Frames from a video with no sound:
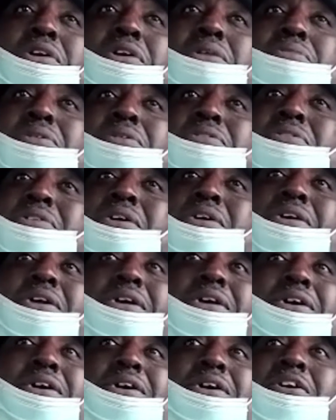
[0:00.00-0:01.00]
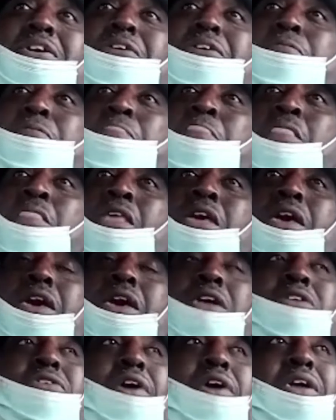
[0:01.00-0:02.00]
but him to sit there
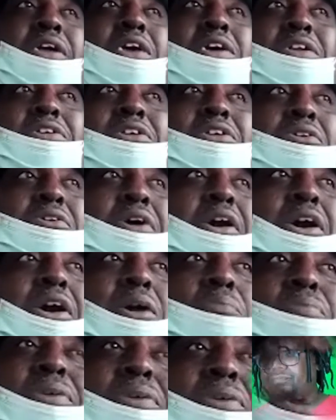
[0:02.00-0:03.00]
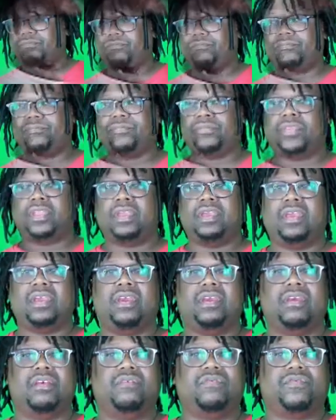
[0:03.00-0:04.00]
and try to get her no help or nothing.
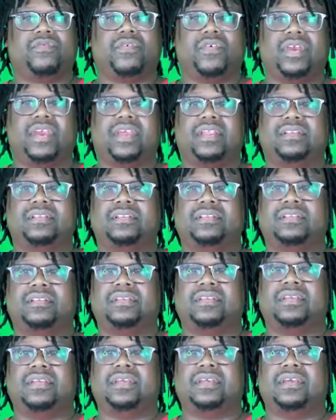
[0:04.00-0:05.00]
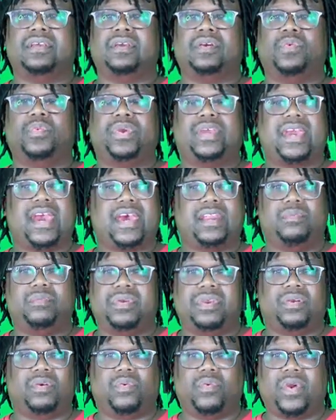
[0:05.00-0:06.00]
Friend, we got to
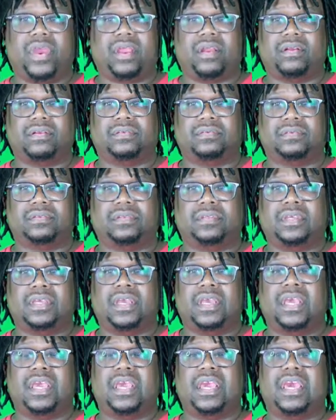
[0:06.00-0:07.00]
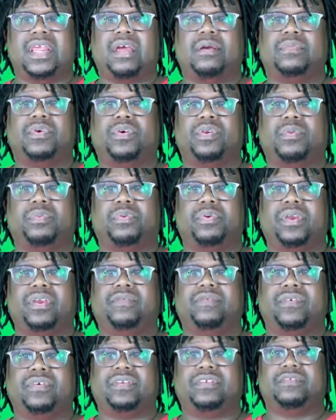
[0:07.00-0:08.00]
be aware. And I'm going to
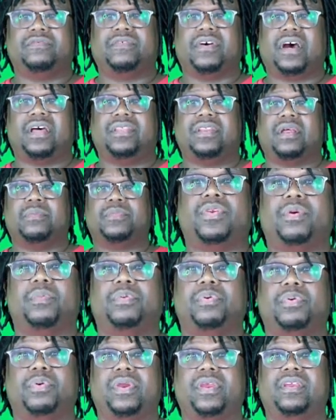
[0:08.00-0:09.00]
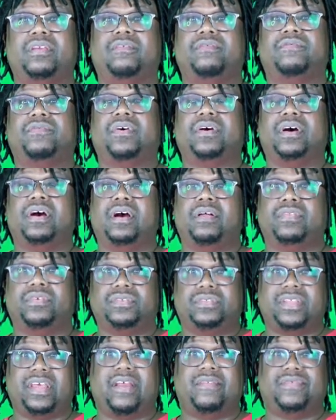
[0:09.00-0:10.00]
pray for this father. I'm going to pray for
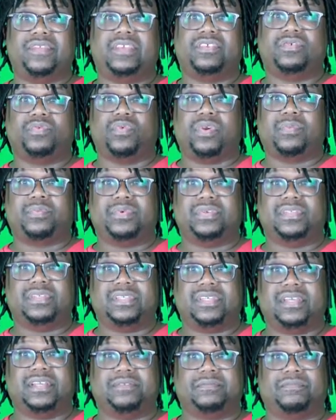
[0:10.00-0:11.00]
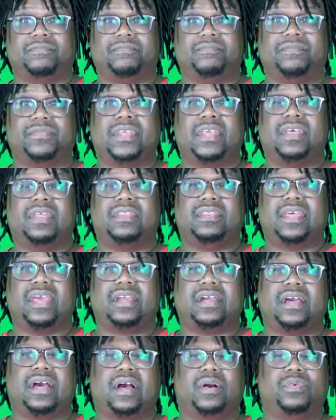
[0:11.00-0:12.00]
others that this represent,
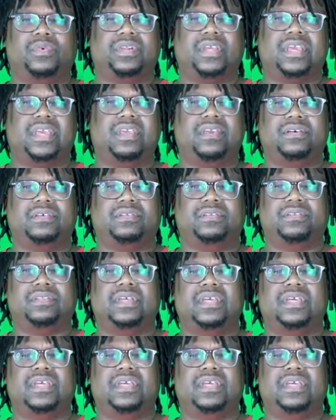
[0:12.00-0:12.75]
that God would heal